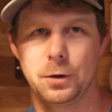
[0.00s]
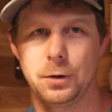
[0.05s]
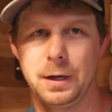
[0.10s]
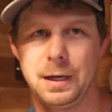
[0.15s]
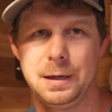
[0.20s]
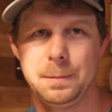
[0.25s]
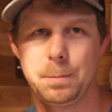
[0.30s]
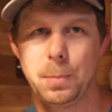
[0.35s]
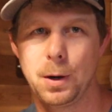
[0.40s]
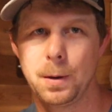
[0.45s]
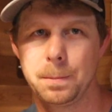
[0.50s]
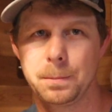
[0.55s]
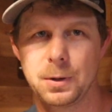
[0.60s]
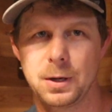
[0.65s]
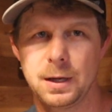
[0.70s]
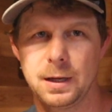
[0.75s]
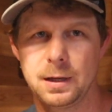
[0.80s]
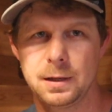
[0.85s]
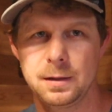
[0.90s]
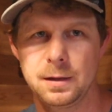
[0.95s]
green
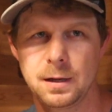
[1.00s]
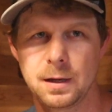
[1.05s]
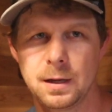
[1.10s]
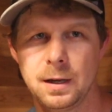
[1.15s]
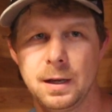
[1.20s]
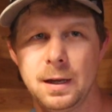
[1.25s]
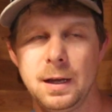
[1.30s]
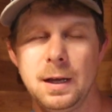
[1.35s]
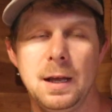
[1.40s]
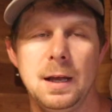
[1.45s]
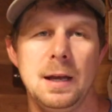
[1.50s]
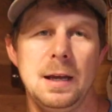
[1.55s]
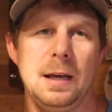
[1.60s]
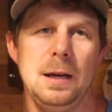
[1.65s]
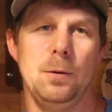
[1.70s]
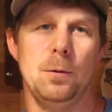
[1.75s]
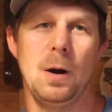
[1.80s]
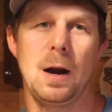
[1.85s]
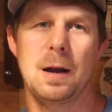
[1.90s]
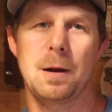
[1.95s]
pumpkin.
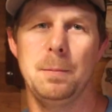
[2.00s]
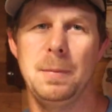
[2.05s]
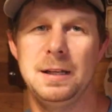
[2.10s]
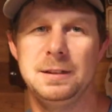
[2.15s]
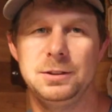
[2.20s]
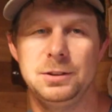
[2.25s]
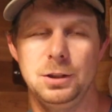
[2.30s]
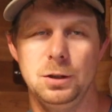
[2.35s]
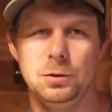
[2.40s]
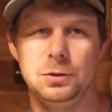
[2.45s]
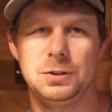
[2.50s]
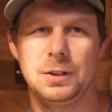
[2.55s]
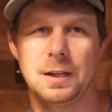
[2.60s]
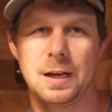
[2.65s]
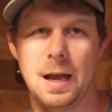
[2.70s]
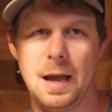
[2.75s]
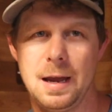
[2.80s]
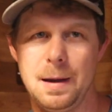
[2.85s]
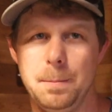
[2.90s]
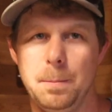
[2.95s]
He recommends
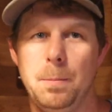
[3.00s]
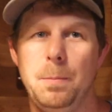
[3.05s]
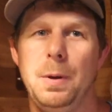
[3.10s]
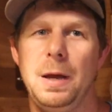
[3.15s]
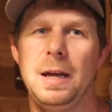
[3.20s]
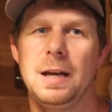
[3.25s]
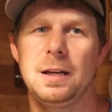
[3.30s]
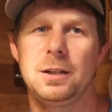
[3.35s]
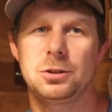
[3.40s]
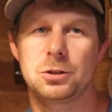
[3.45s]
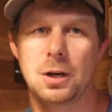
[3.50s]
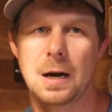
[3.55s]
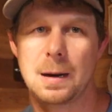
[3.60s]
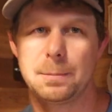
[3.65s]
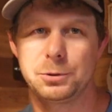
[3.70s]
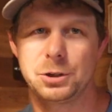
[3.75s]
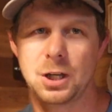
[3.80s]
using a big drop